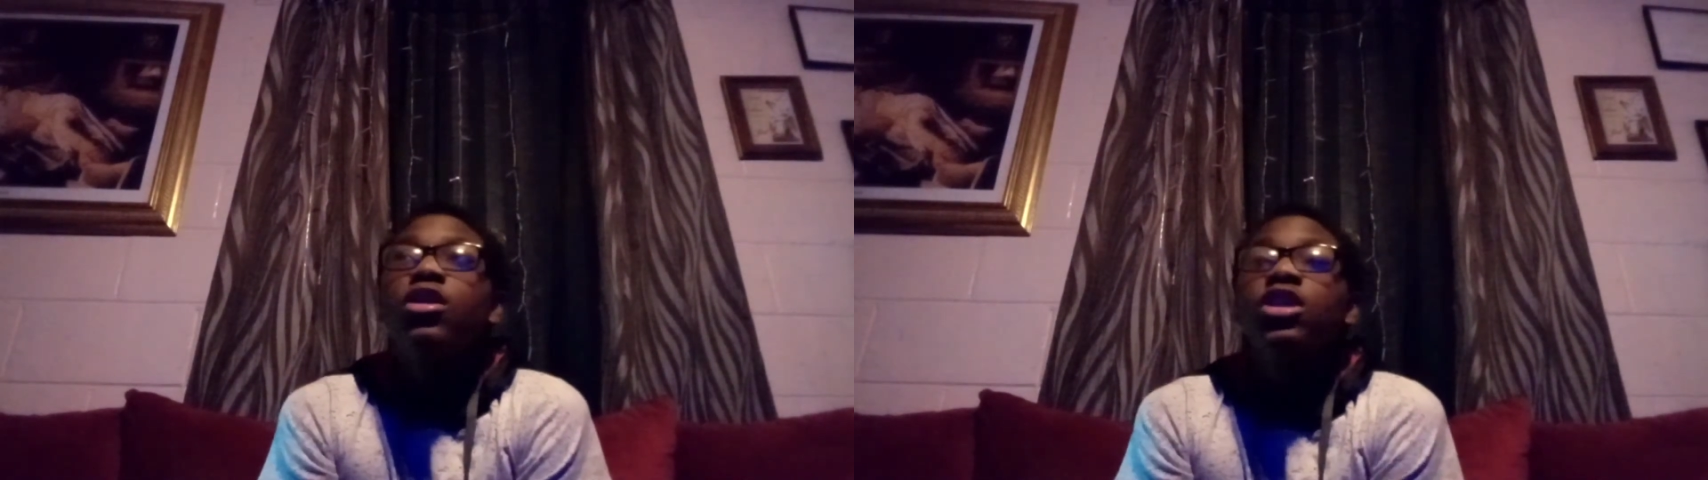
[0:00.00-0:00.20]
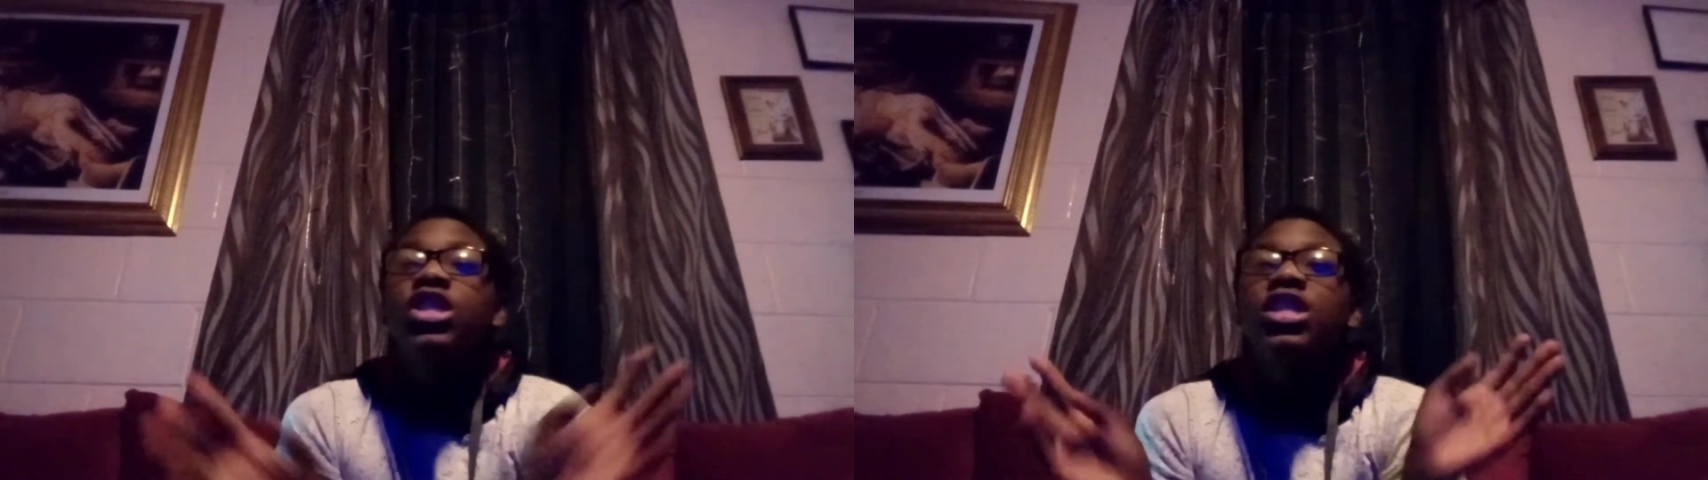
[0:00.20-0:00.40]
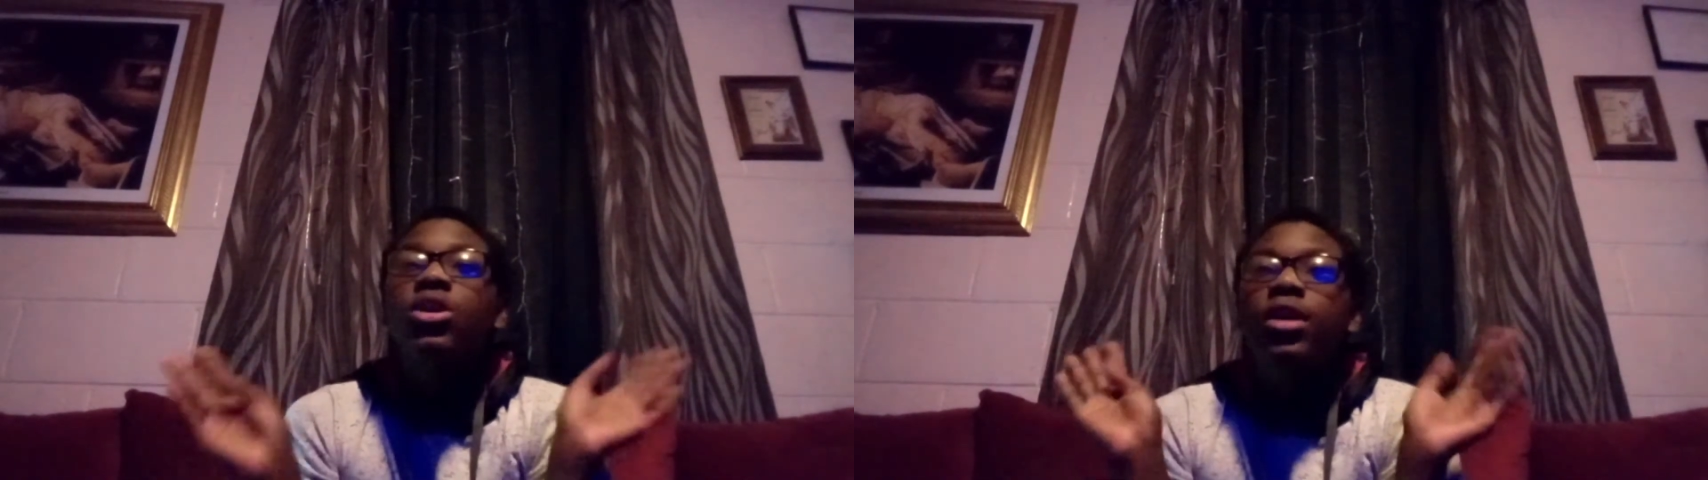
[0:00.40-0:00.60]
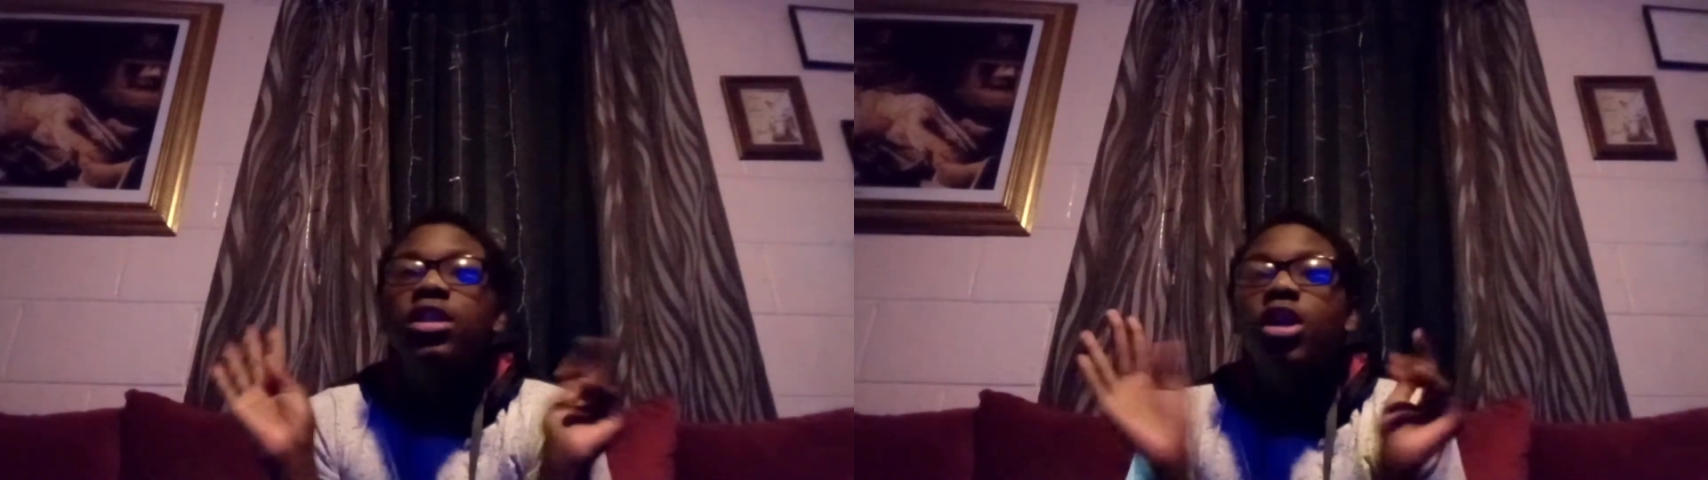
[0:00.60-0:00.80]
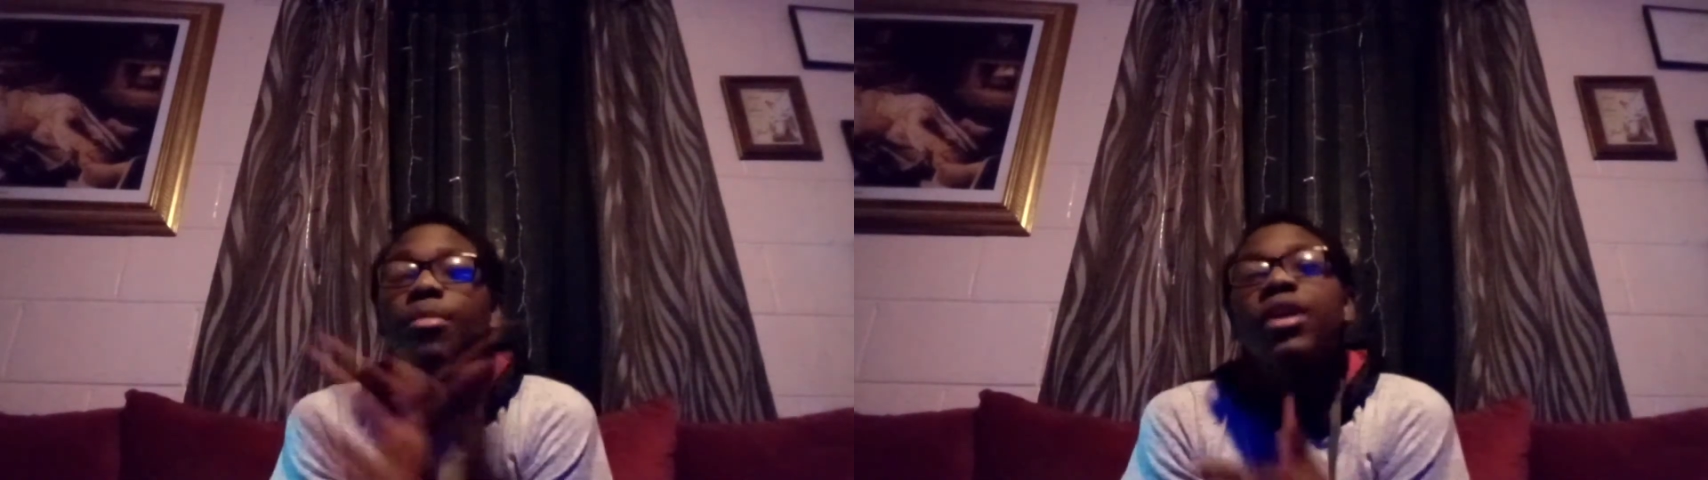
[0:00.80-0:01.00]
she's going
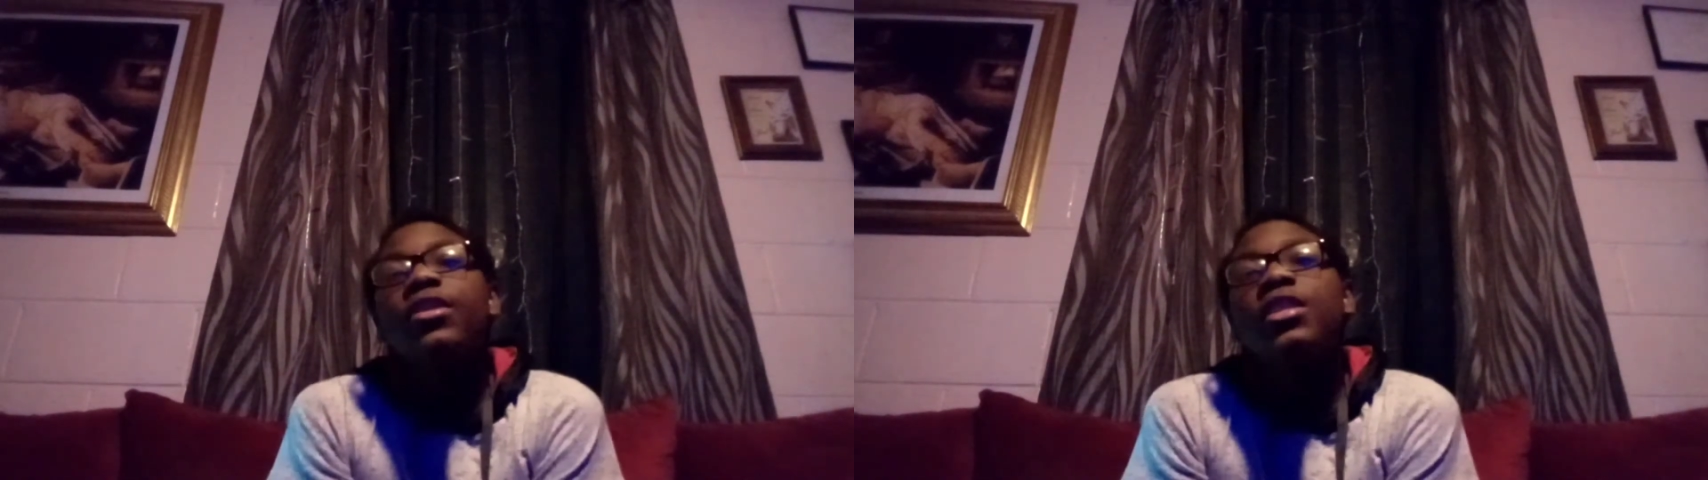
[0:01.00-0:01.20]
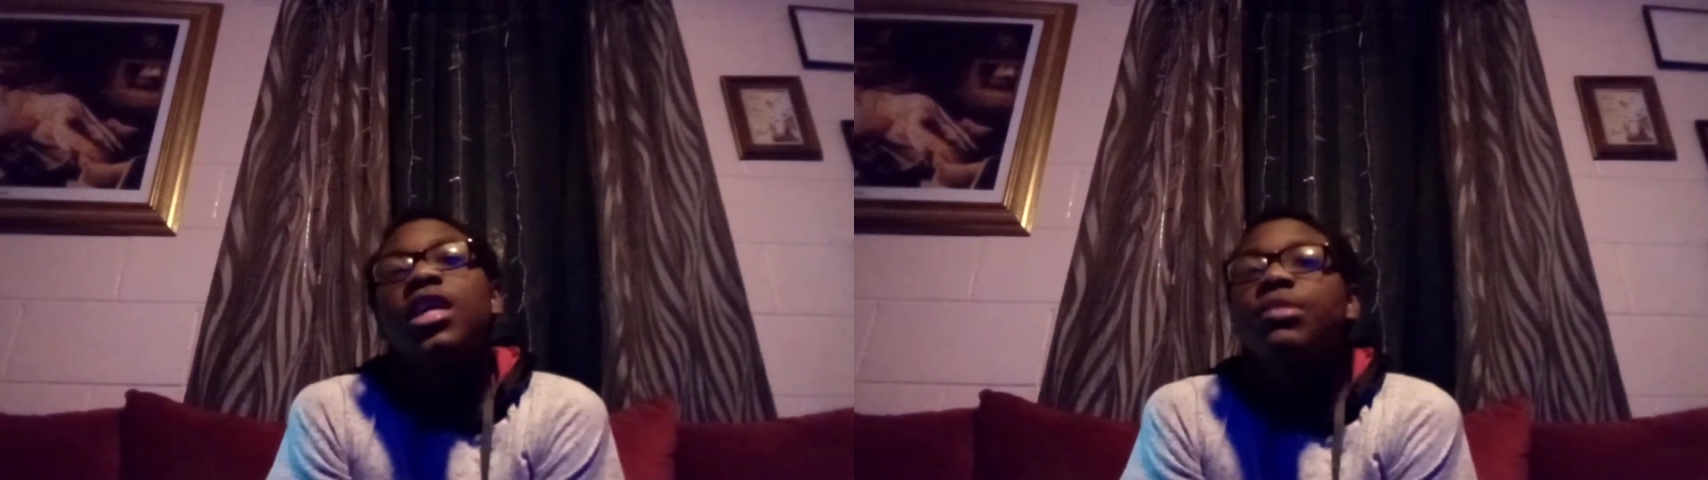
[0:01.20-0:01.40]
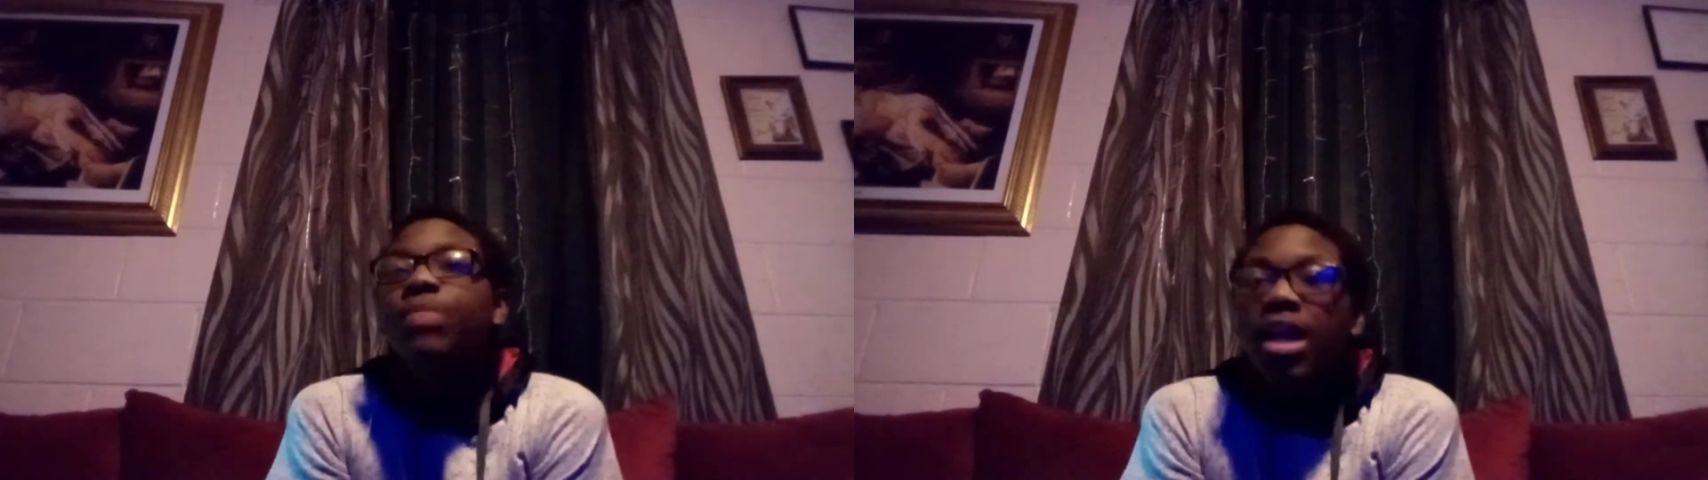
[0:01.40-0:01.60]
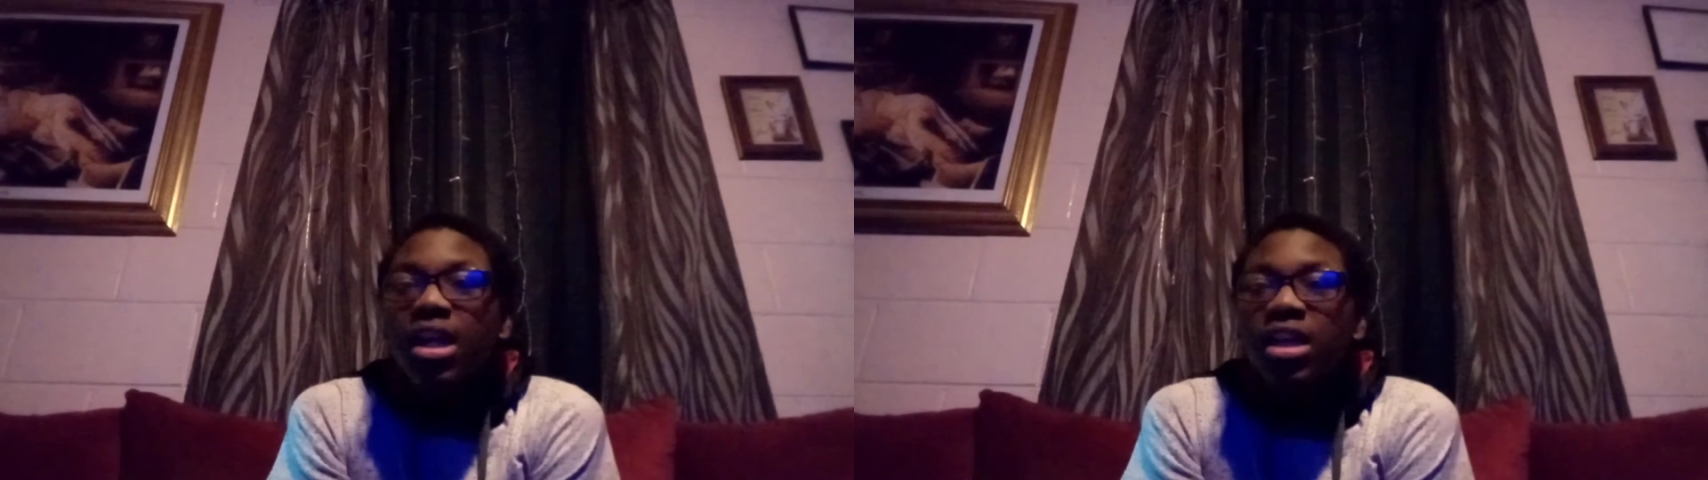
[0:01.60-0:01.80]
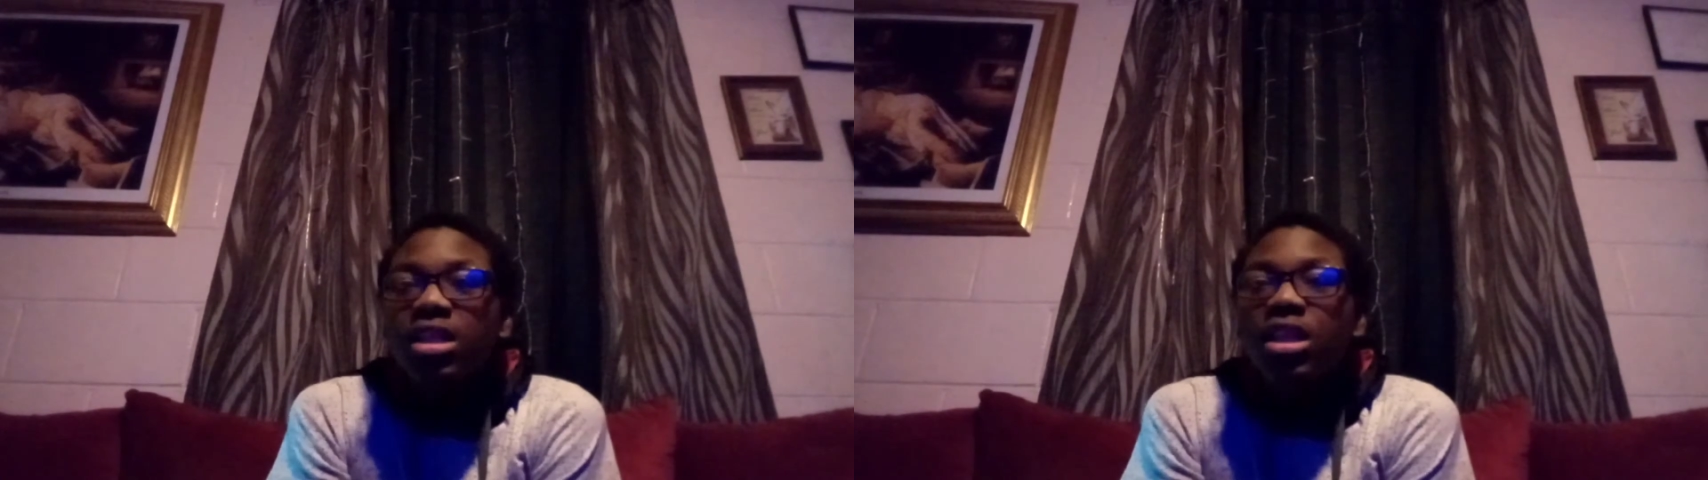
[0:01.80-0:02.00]
to her parents' house
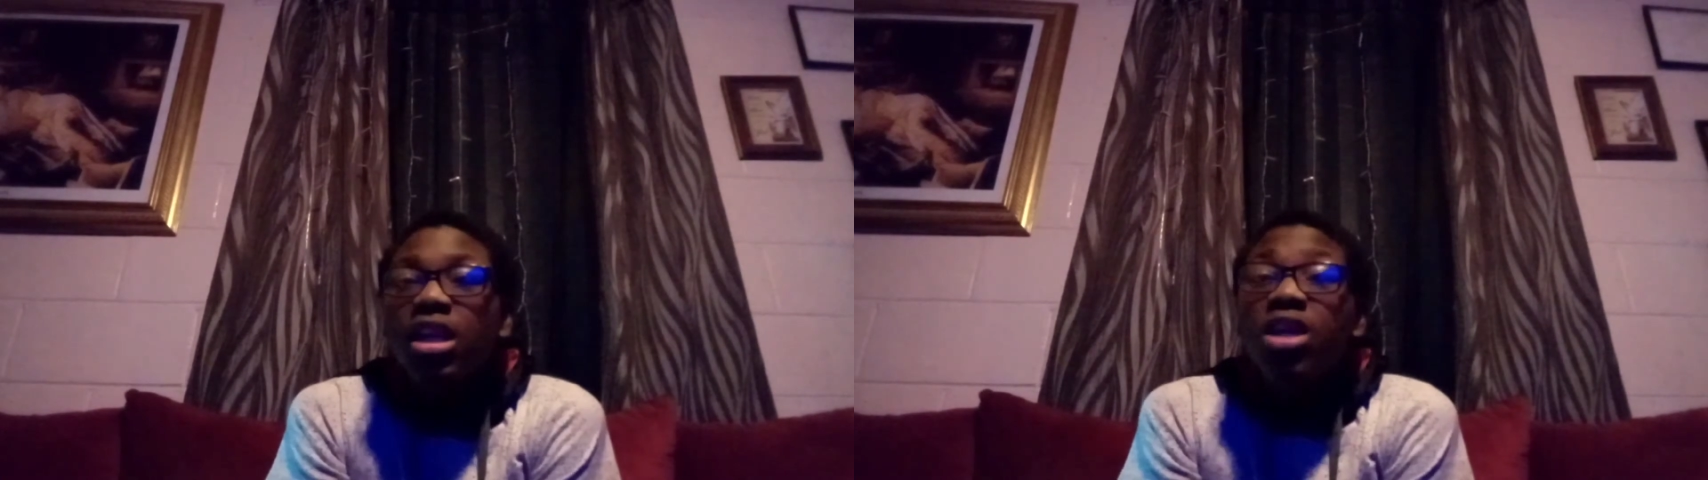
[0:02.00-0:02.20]
because